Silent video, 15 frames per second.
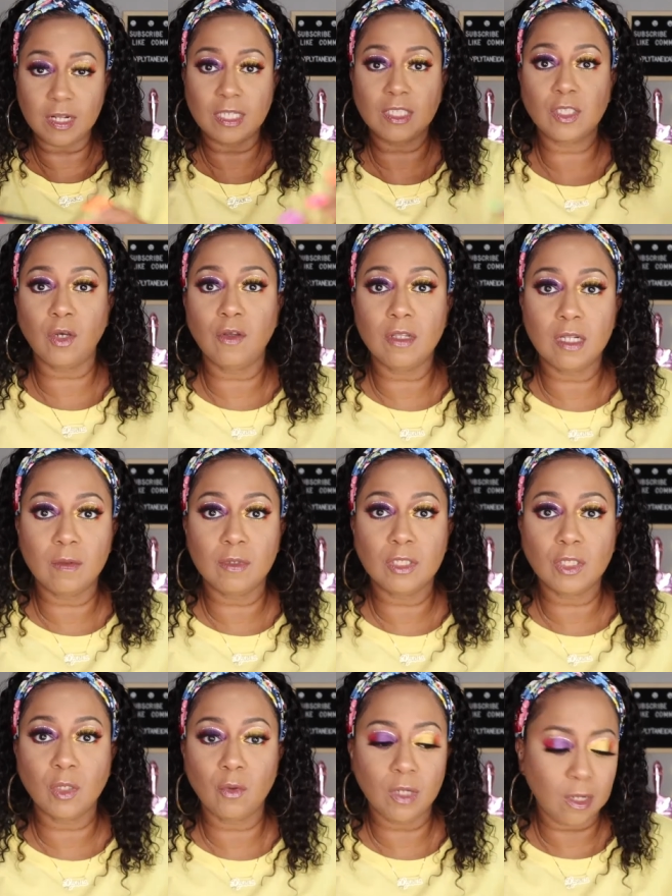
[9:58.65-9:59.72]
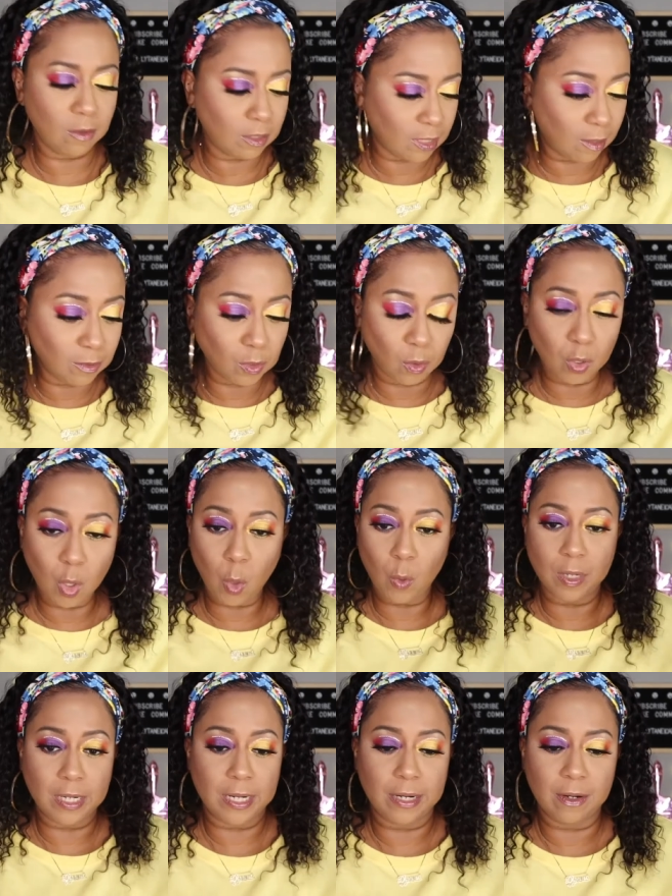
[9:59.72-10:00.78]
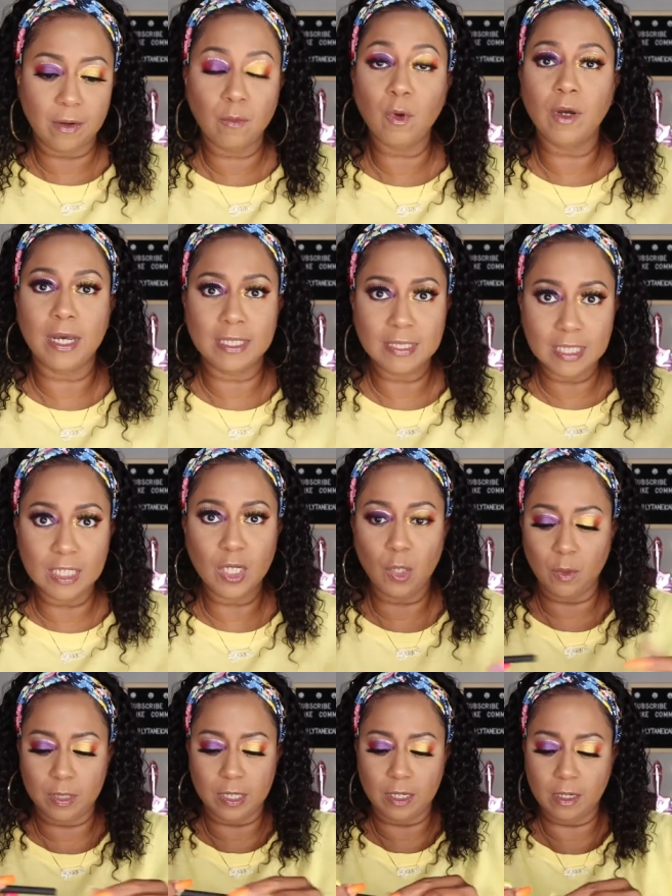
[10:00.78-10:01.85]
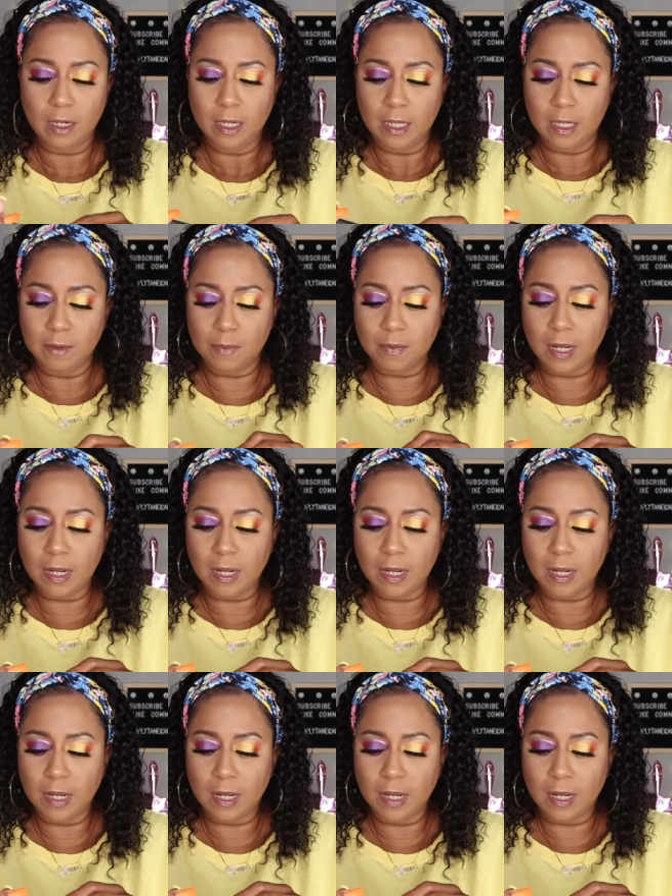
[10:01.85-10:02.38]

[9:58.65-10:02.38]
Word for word: And I saw that it was sold out because I was going to go in there. Well, I did go in there. It was